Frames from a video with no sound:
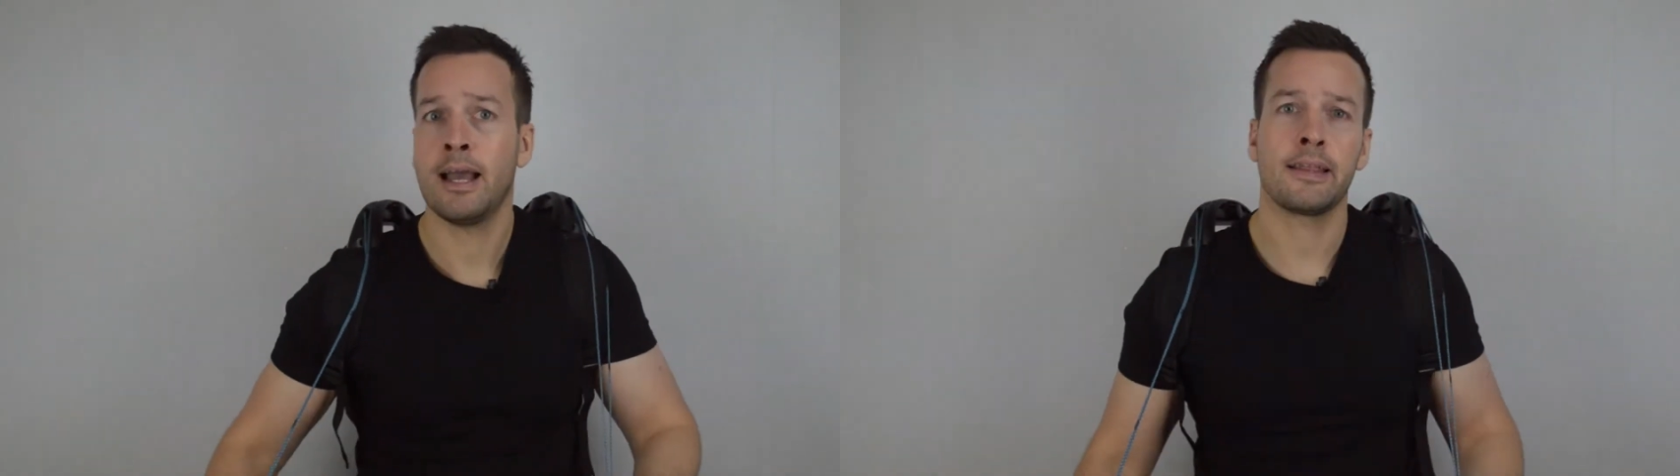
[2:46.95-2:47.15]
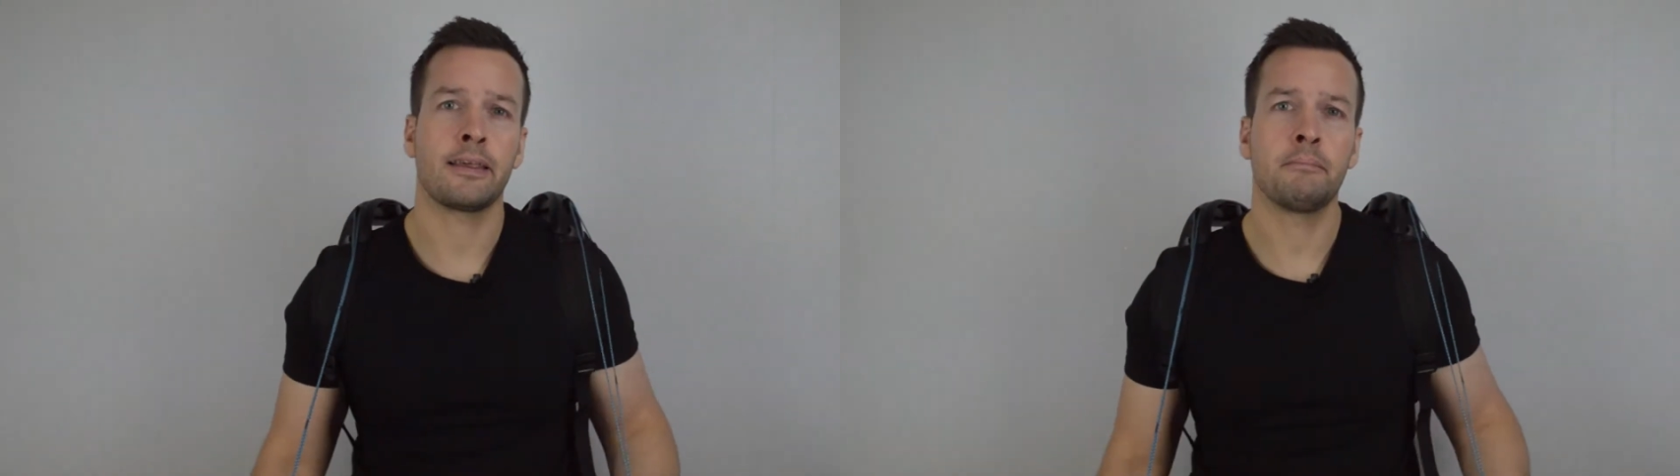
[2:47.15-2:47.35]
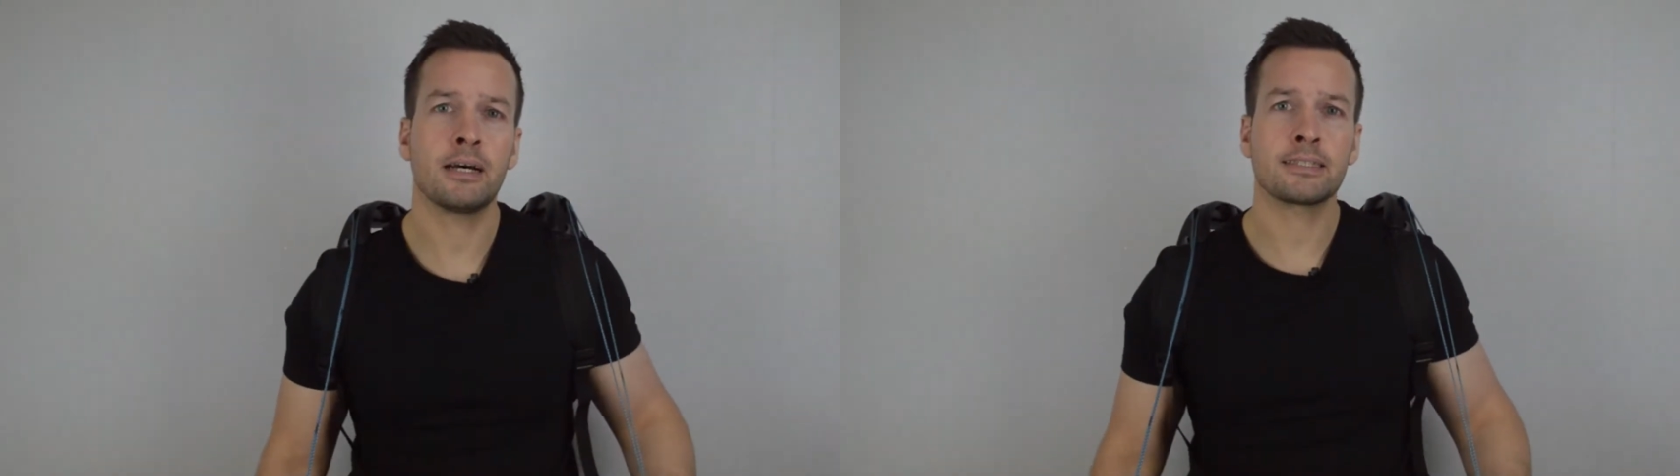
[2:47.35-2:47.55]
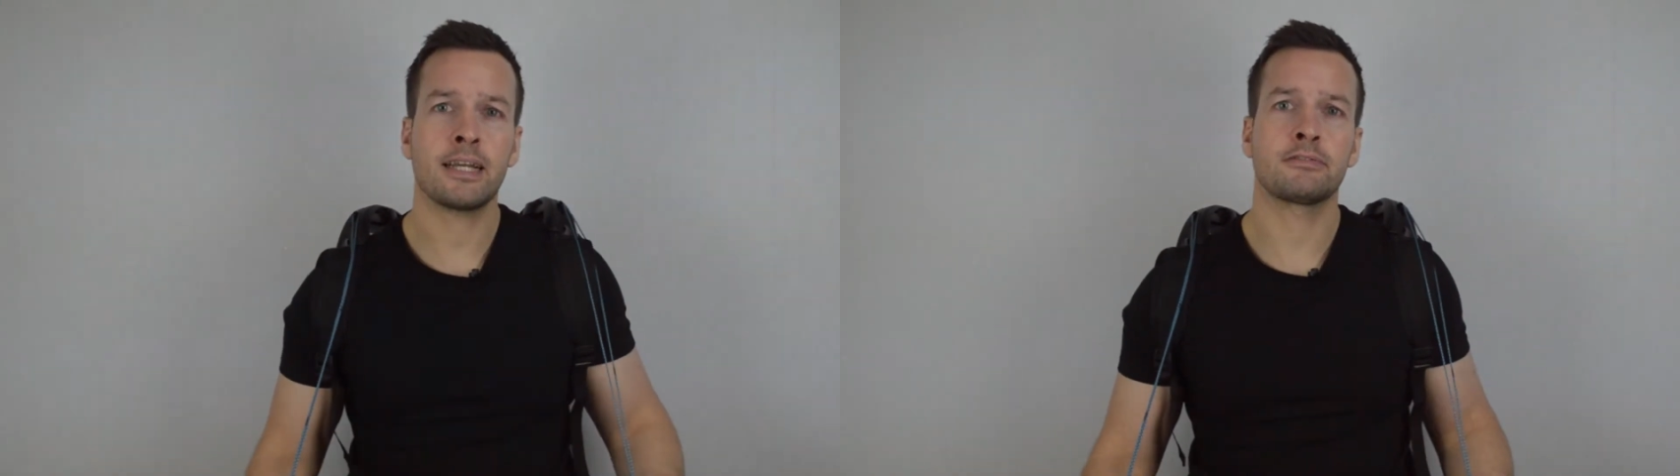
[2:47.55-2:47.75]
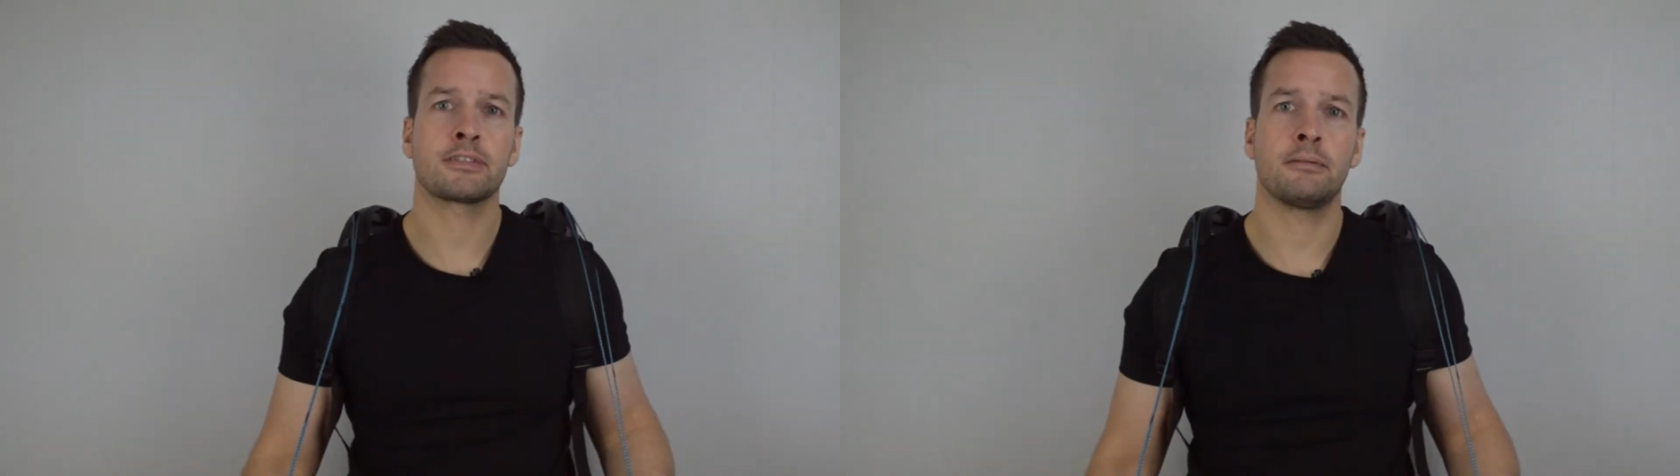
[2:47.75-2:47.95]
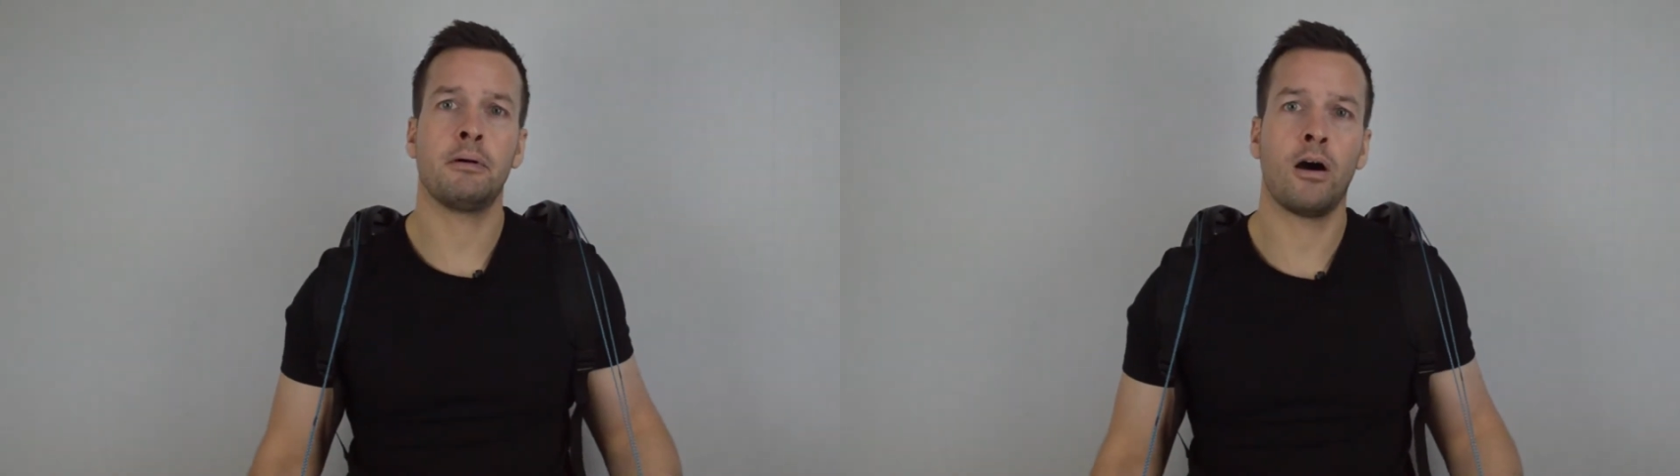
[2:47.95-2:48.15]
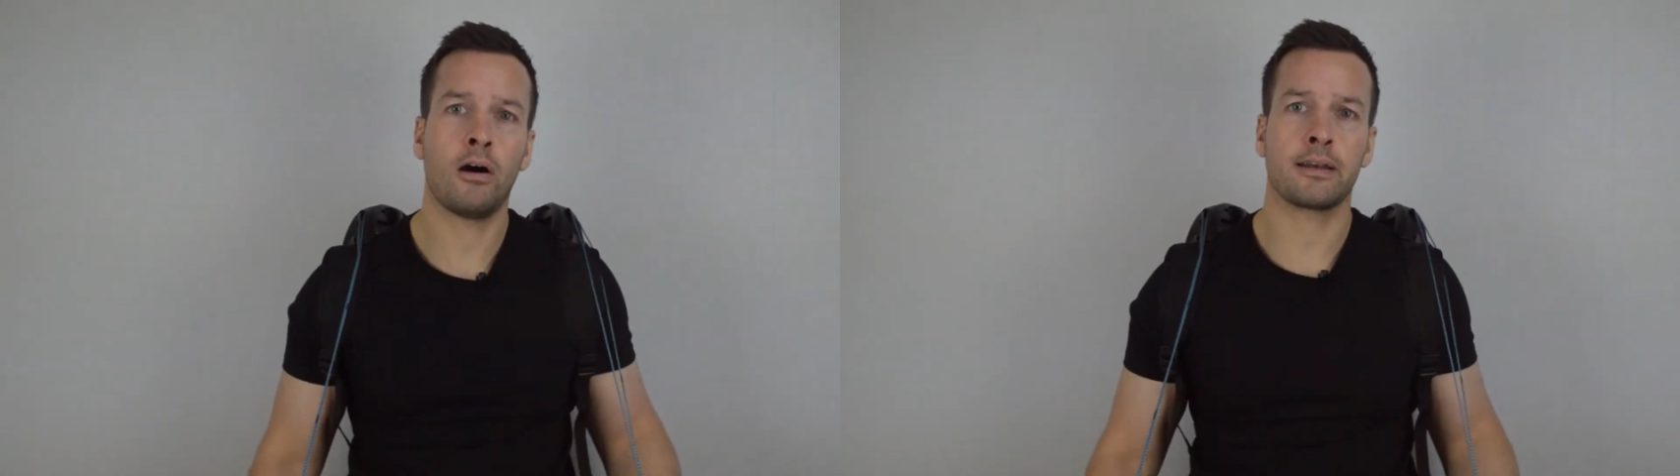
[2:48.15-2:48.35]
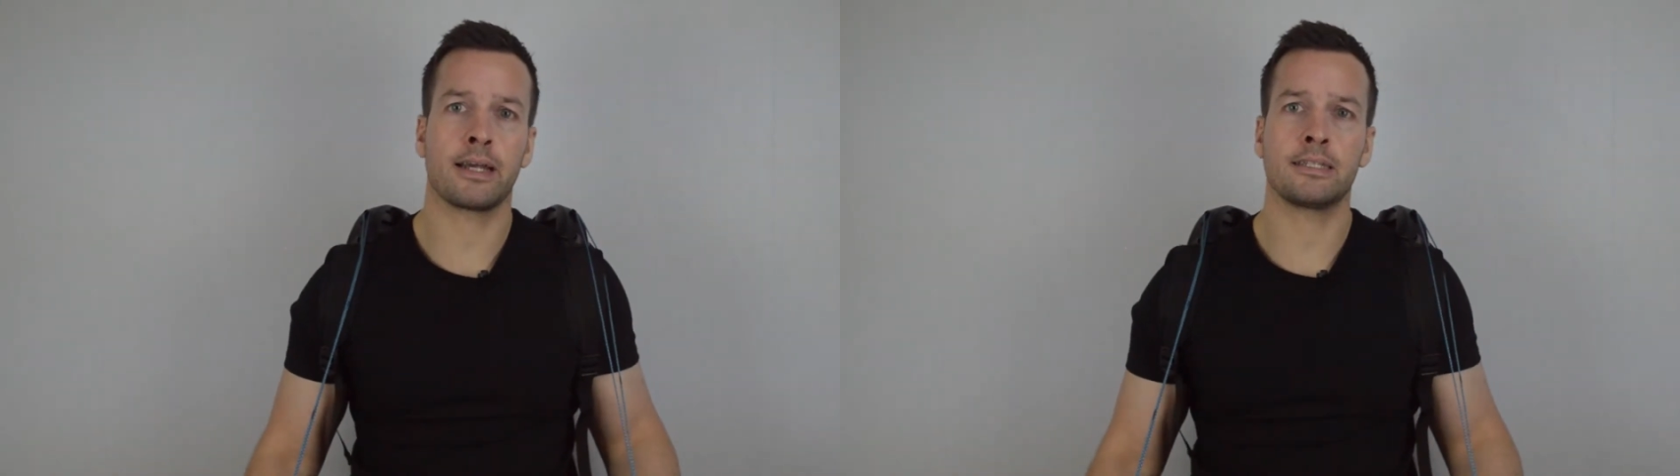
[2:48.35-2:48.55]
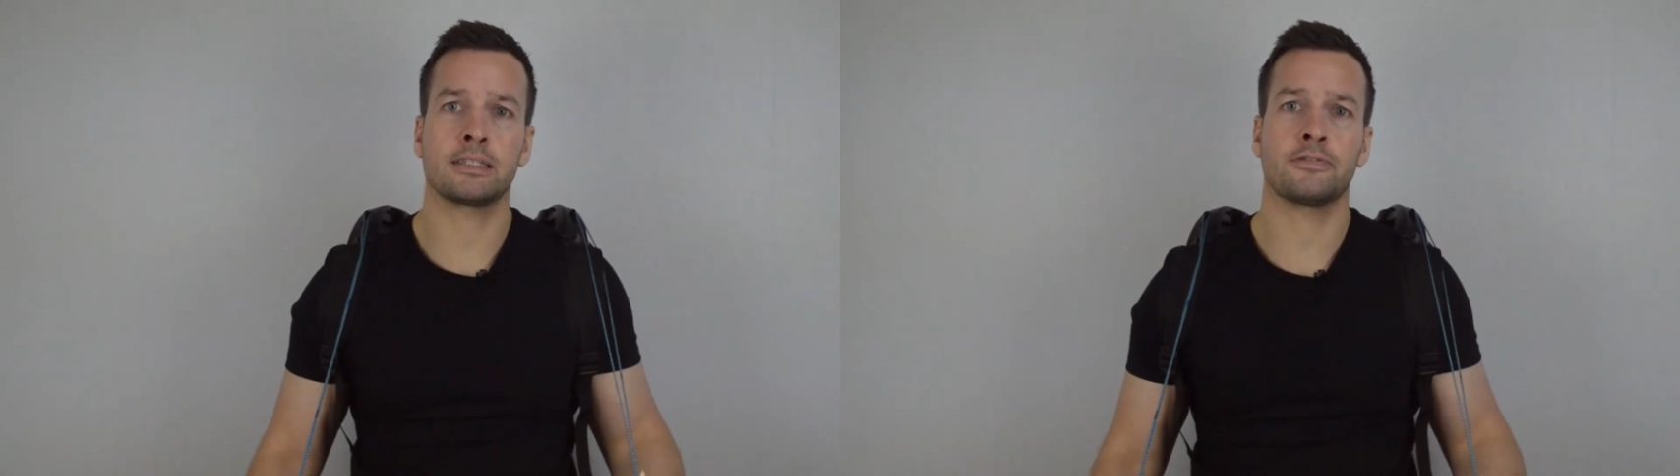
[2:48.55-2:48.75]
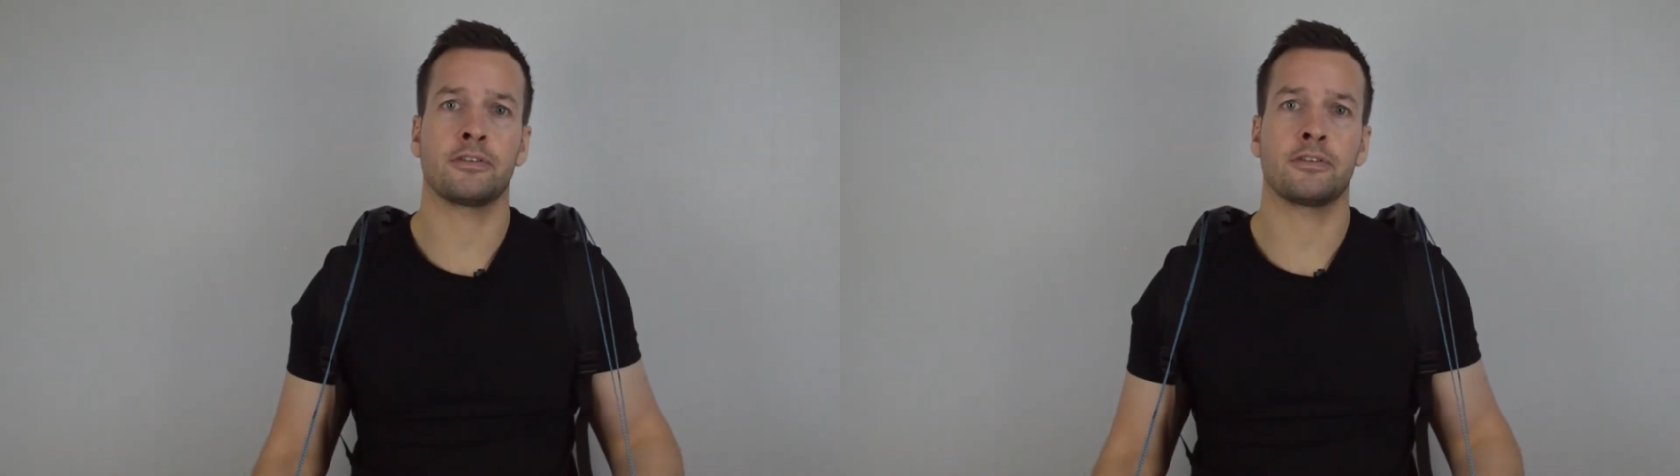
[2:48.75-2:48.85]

and they must have some hard edge